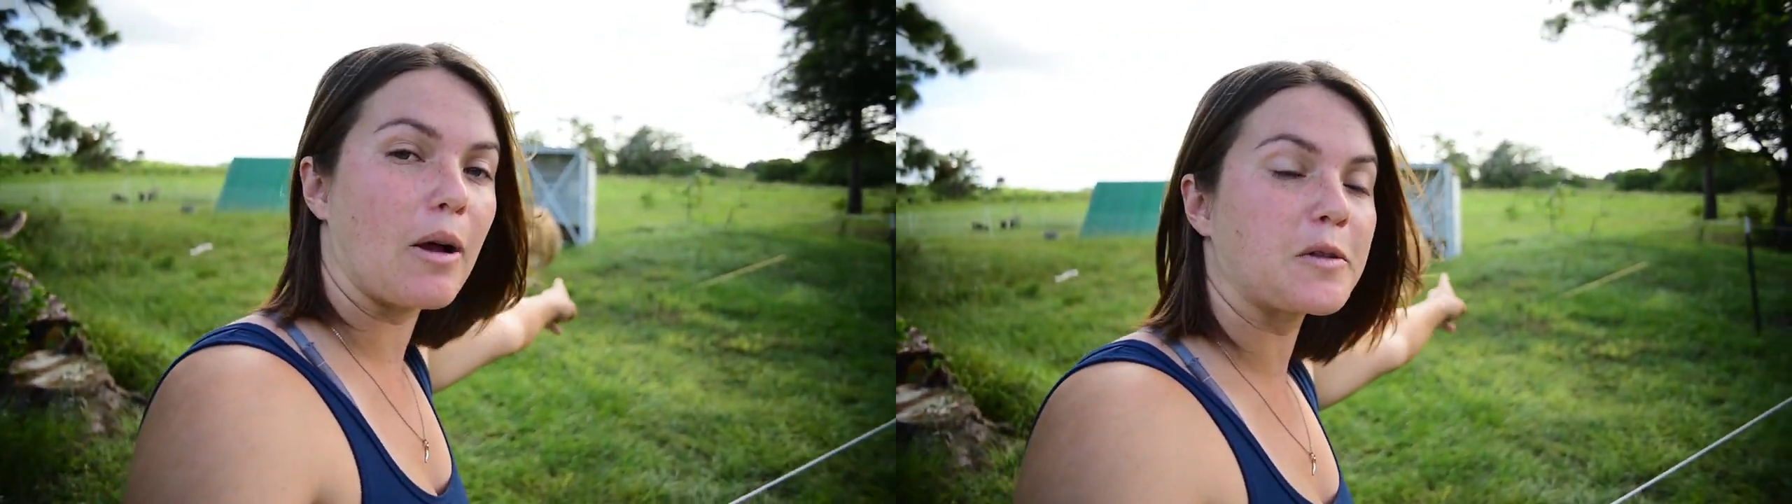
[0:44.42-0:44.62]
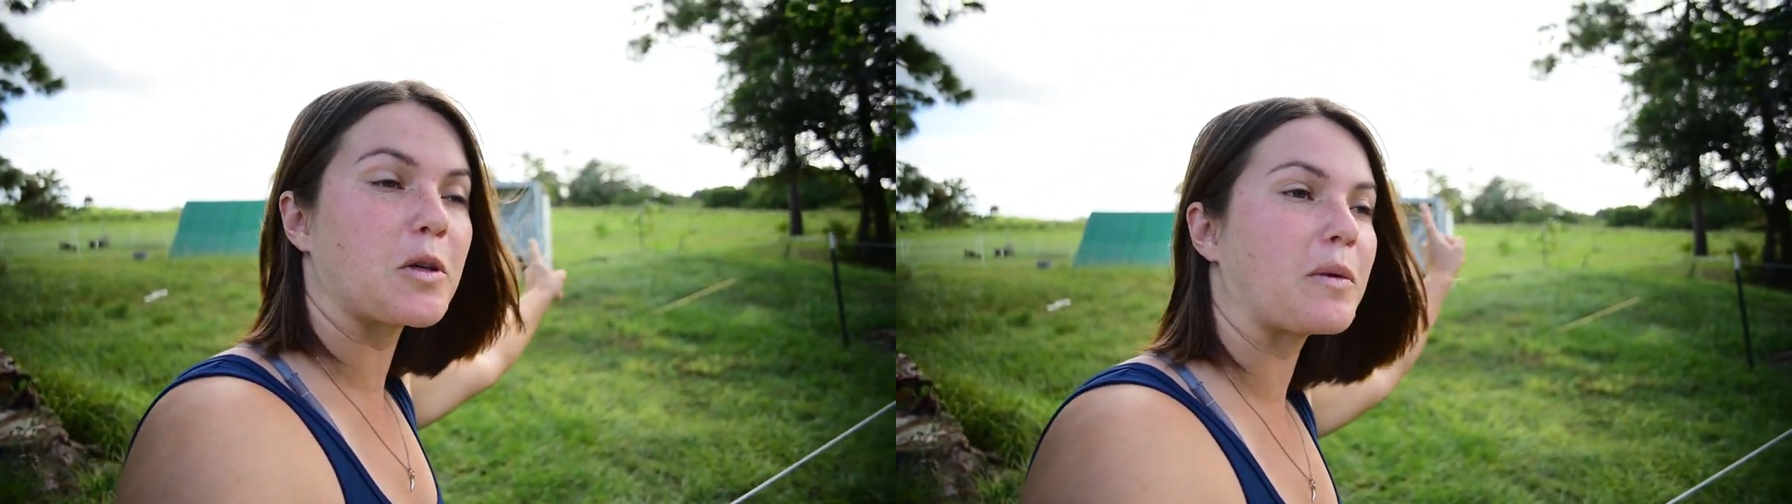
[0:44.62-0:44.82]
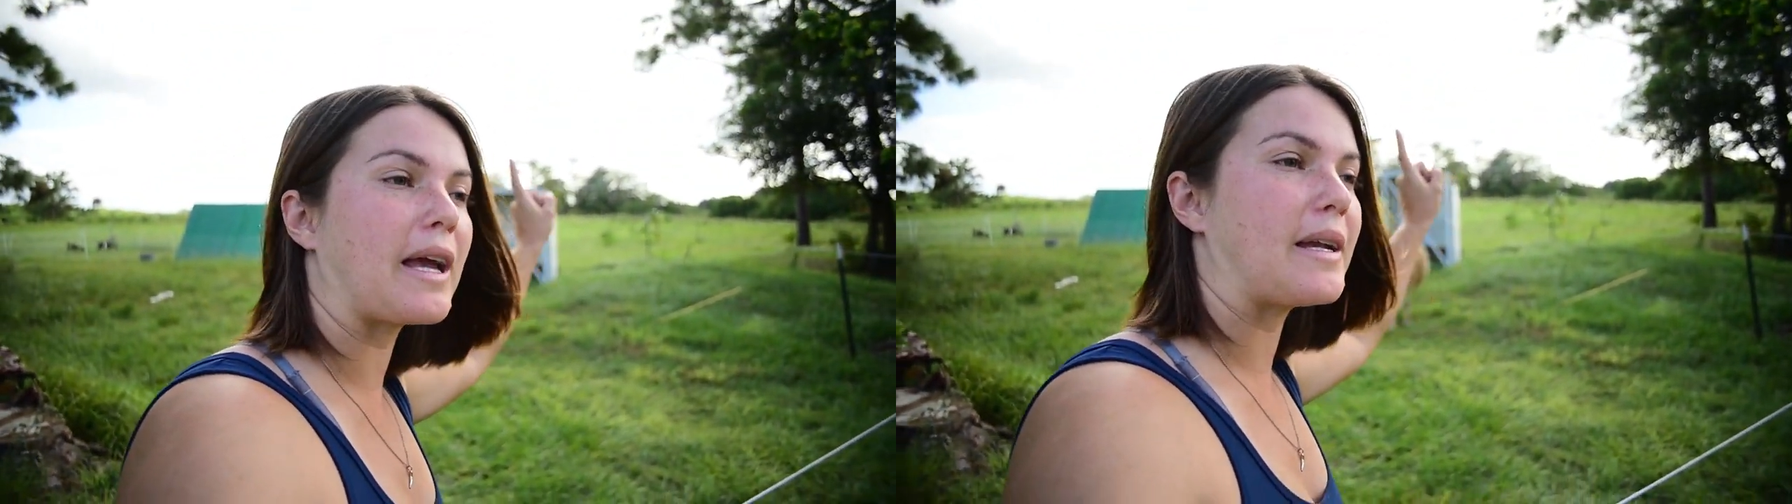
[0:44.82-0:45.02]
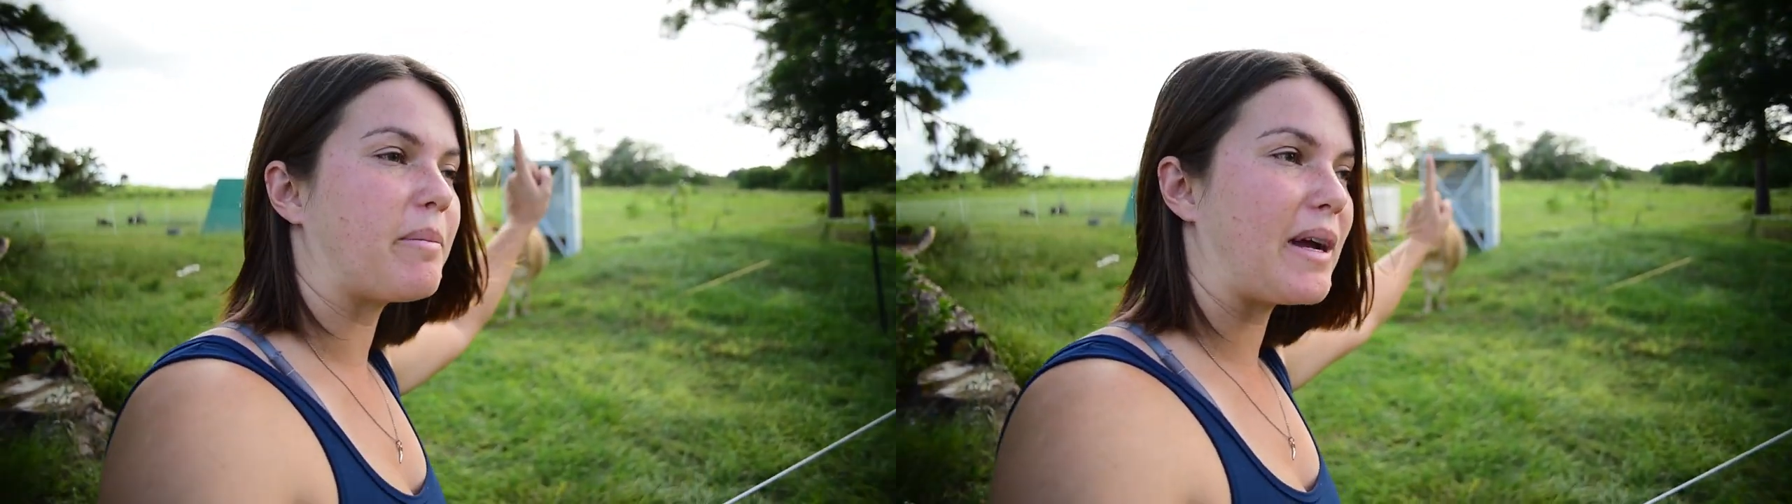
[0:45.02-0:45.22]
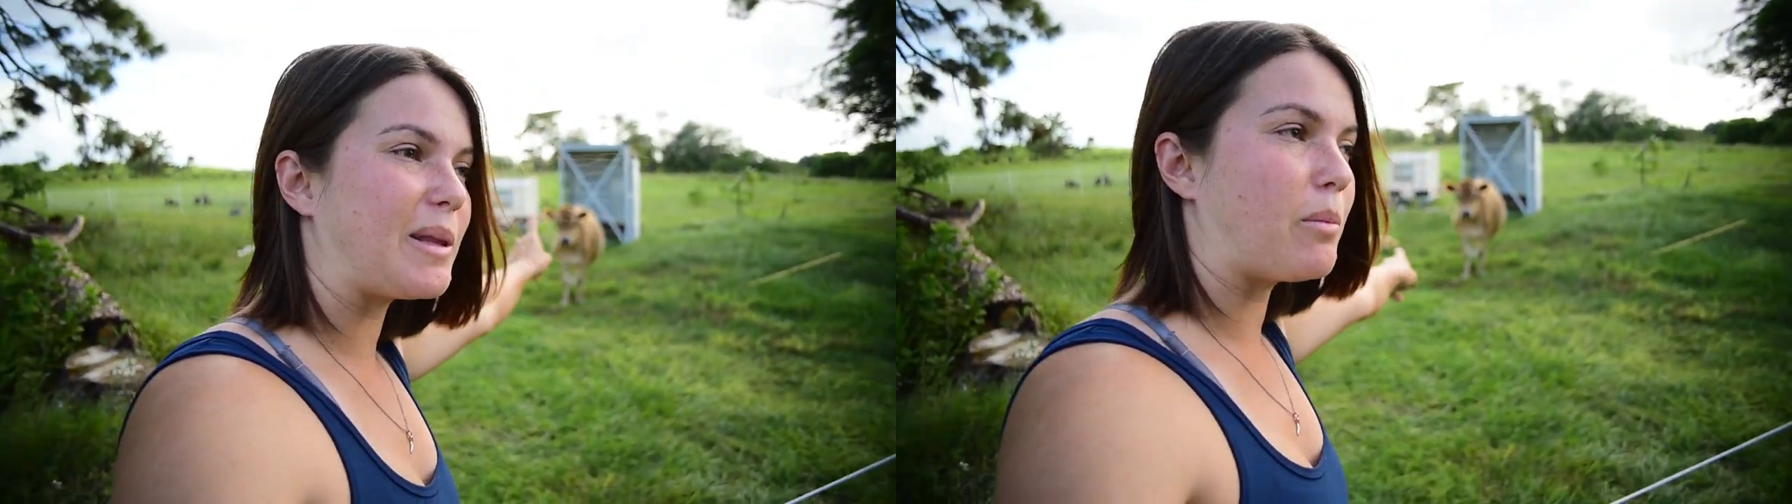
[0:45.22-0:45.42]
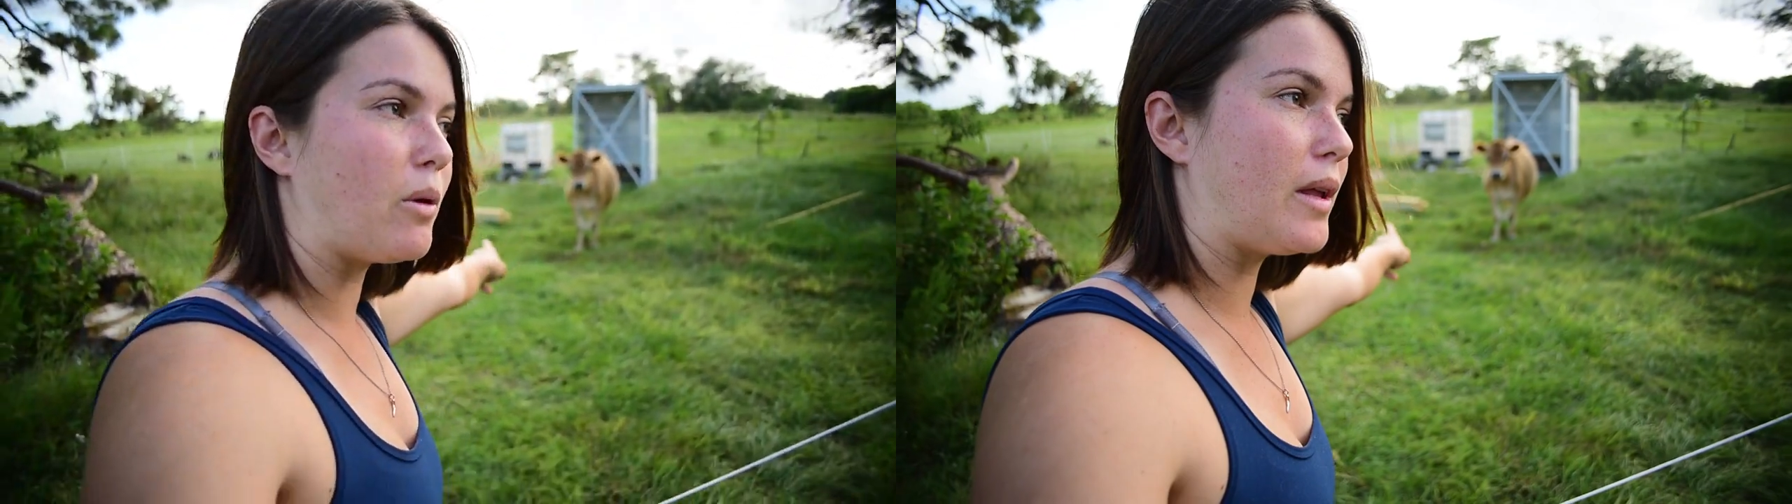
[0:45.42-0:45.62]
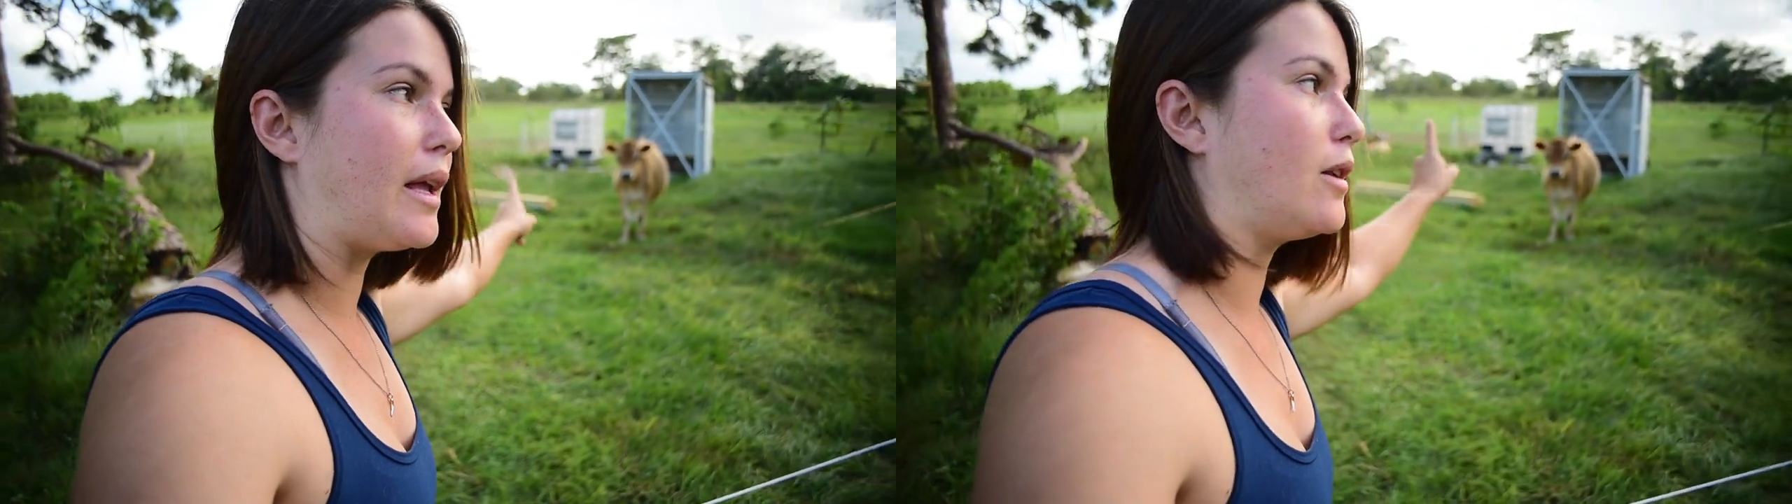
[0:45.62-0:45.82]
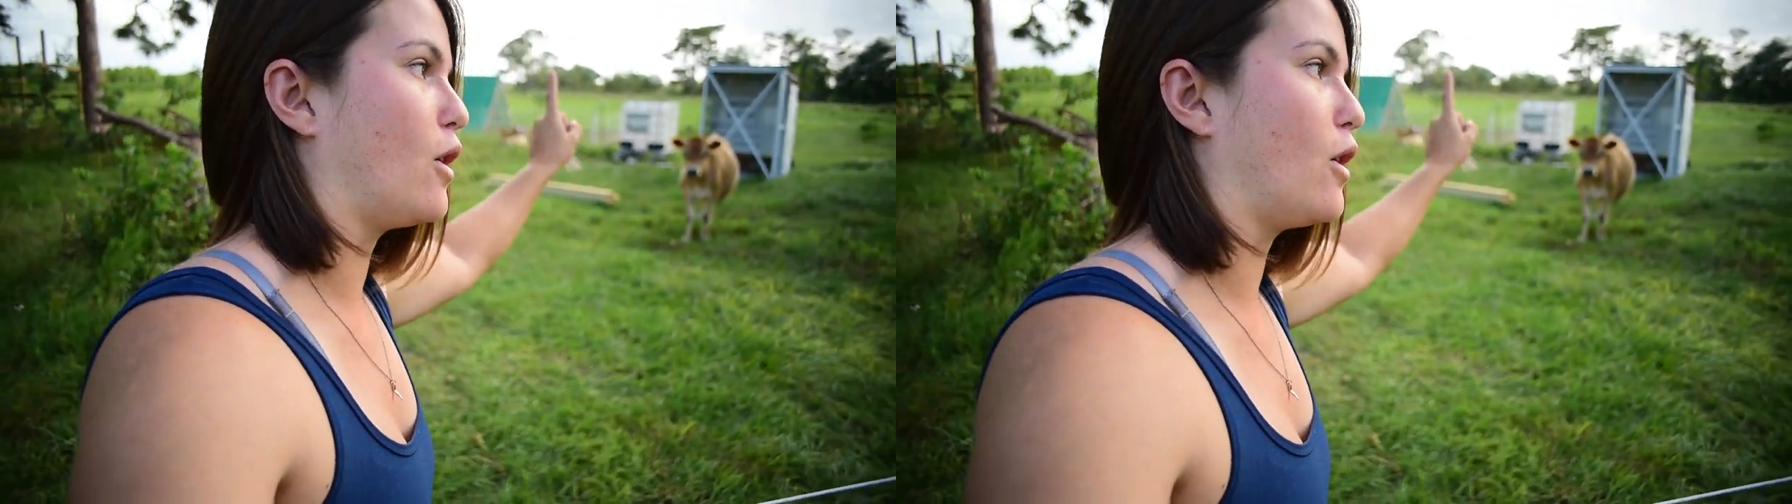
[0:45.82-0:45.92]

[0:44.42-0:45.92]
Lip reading: out, so we had to bite the bullet and